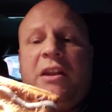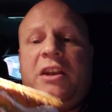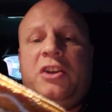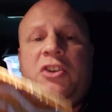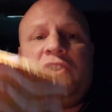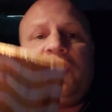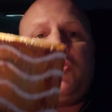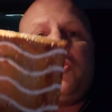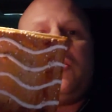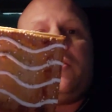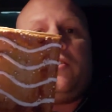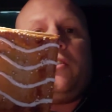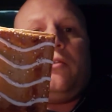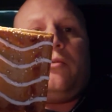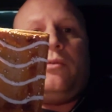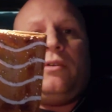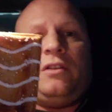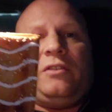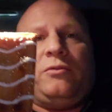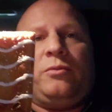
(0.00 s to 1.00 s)
and sugar
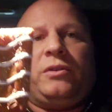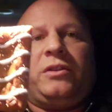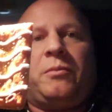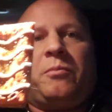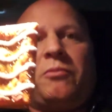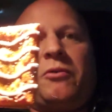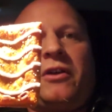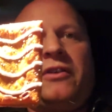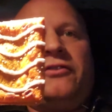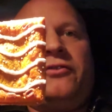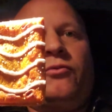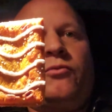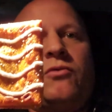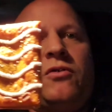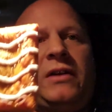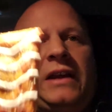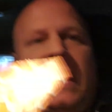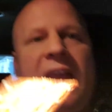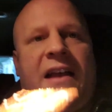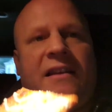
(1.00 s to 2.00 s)
ones with the pretzel
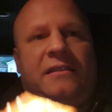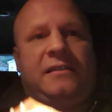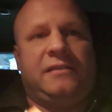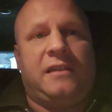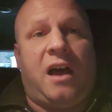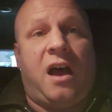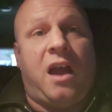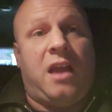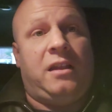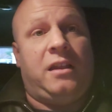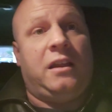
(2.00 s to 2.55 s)
on the outside.